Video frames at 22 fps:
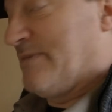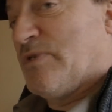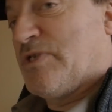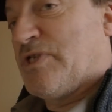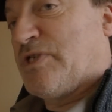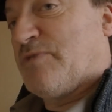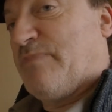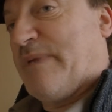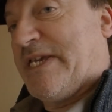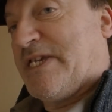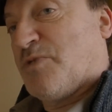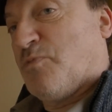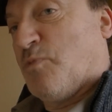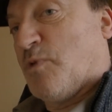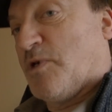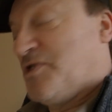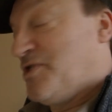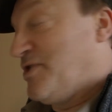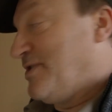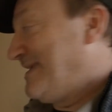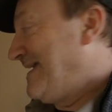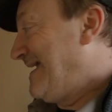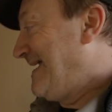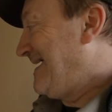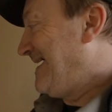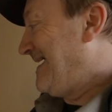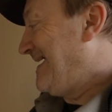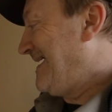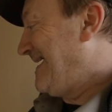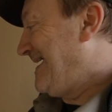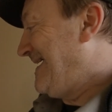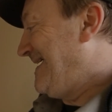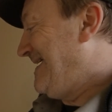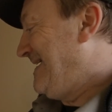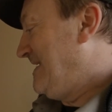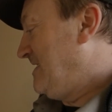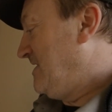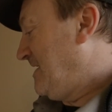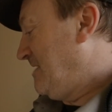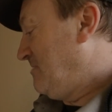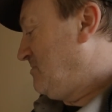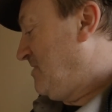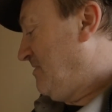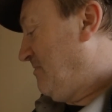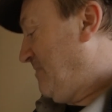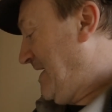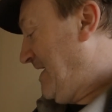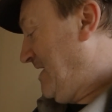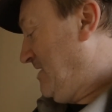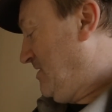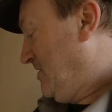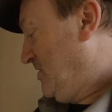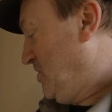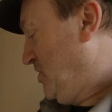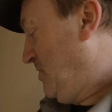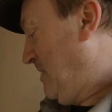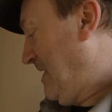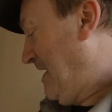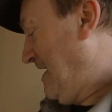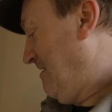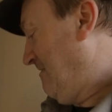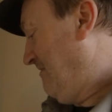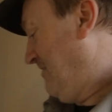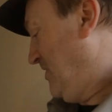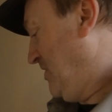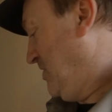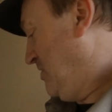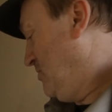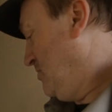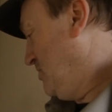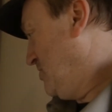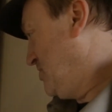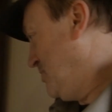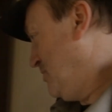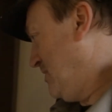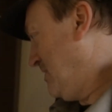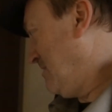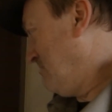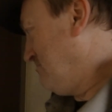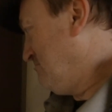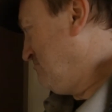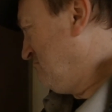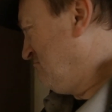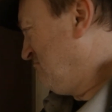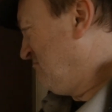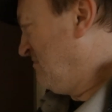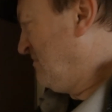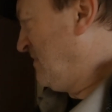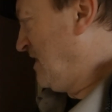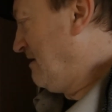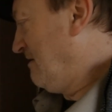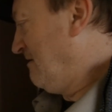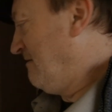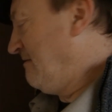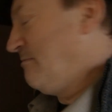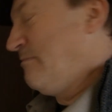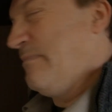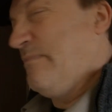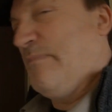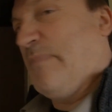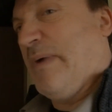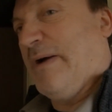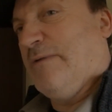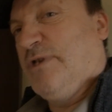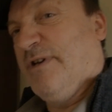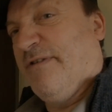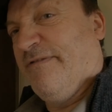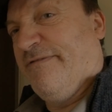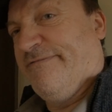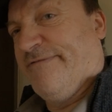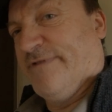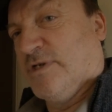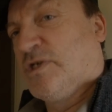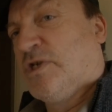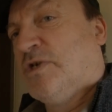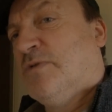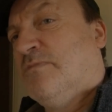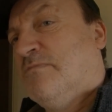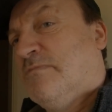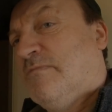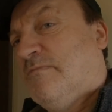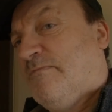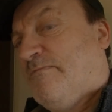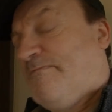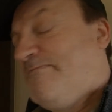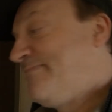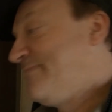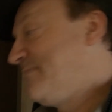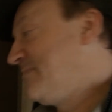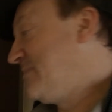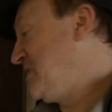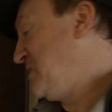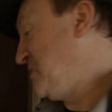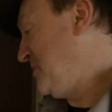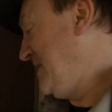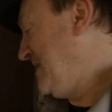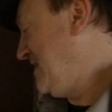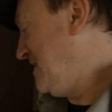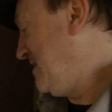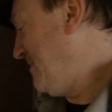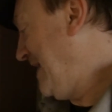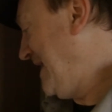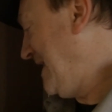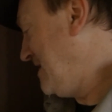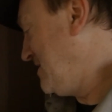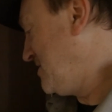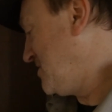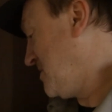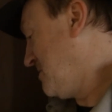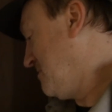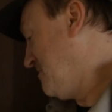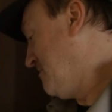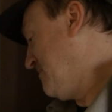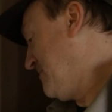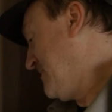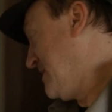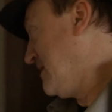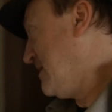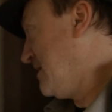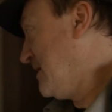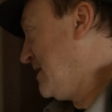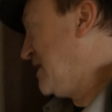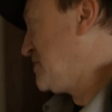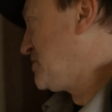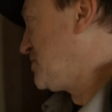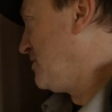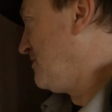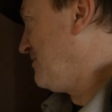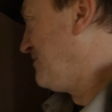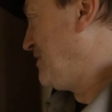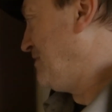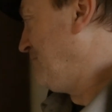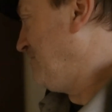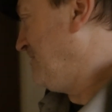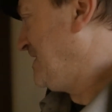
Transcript: much space once you get in and out of bed, because you have the usual about a foot between the beds. So there